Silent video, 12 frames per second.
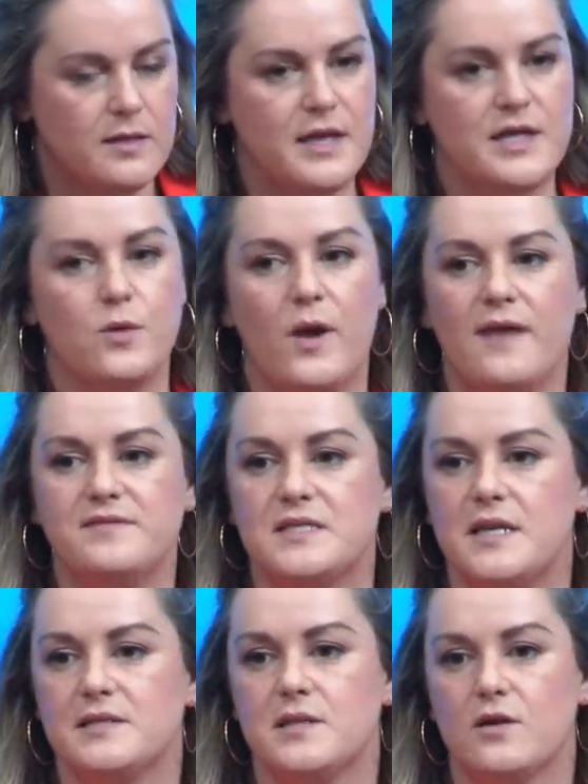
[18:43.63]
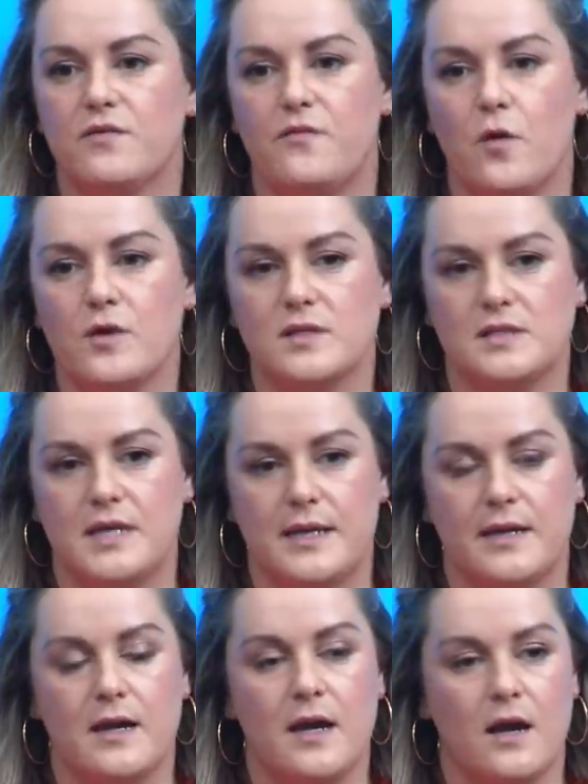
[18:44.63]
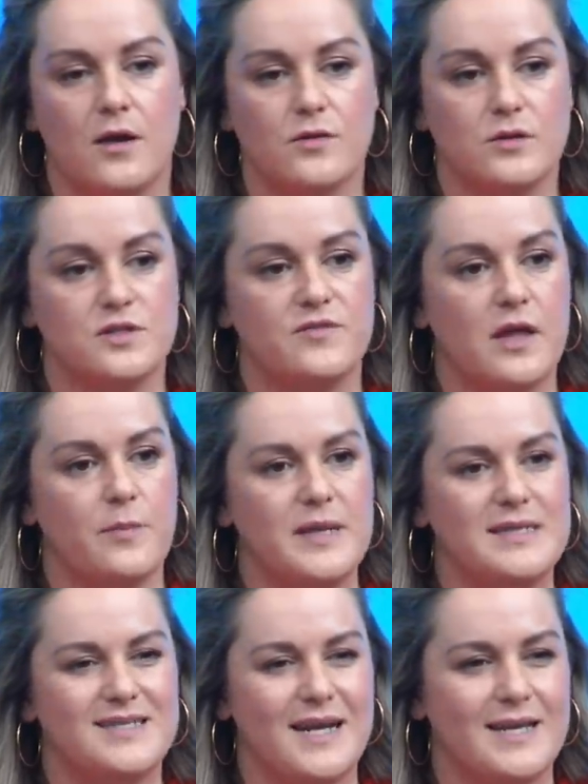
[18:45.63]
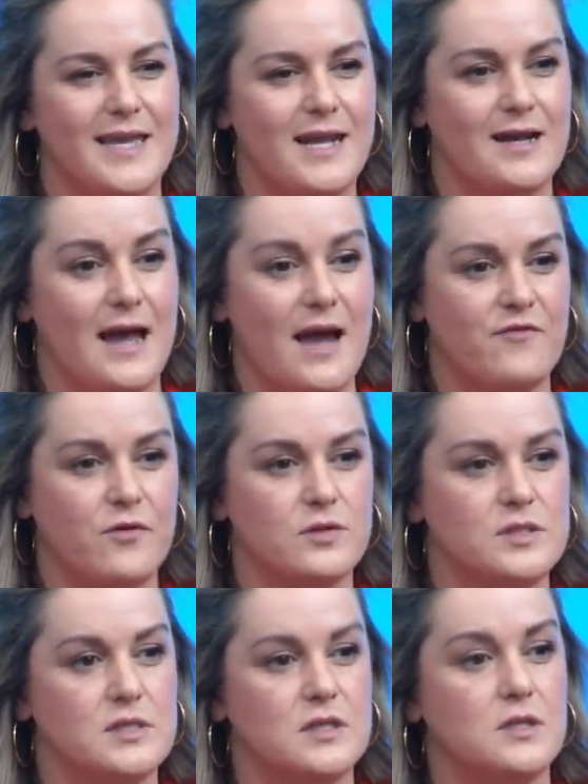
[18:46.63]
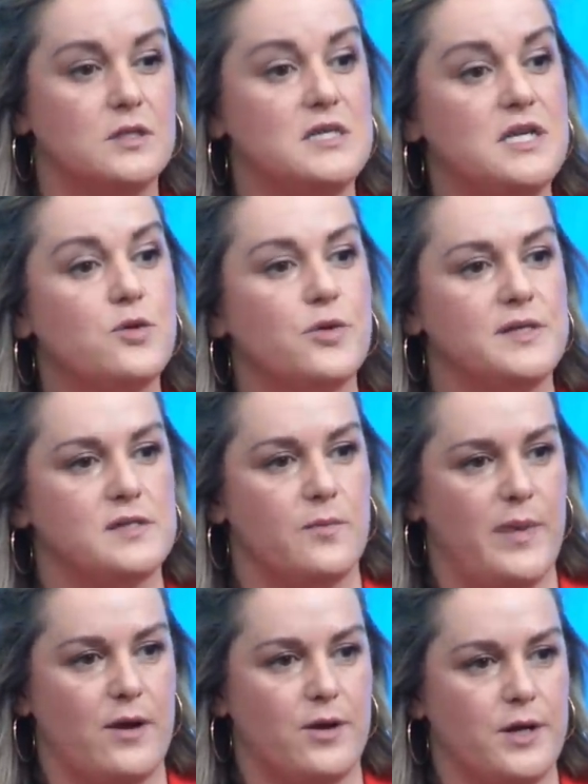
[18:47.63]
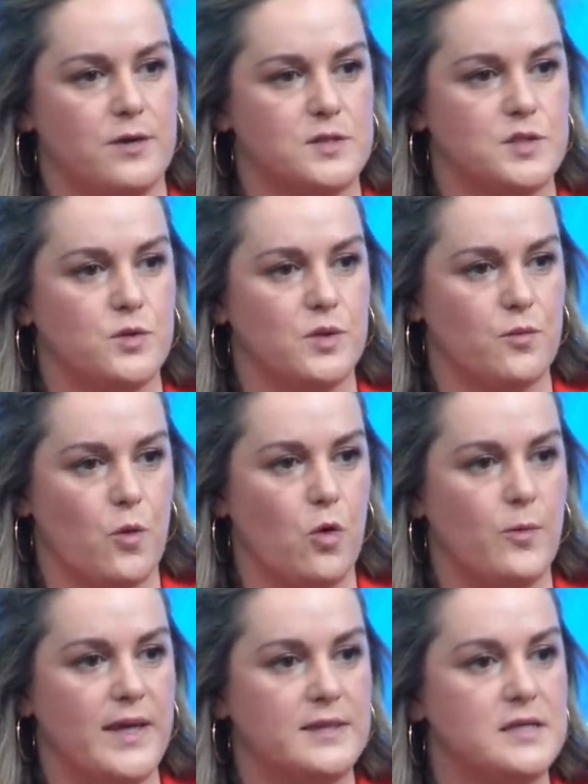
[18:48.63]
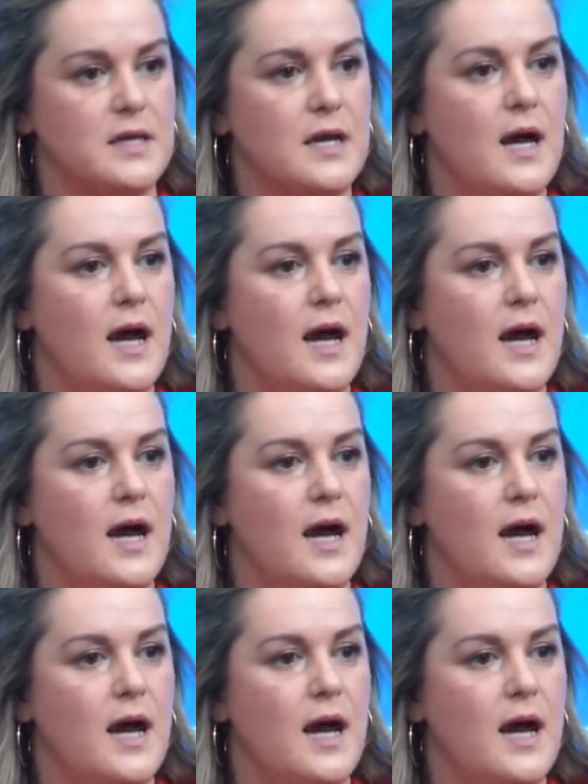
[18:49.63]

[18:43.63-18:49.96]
Then you have states that are focusing, or they're developing dedicated efforts to decrease the barriers to enrollment.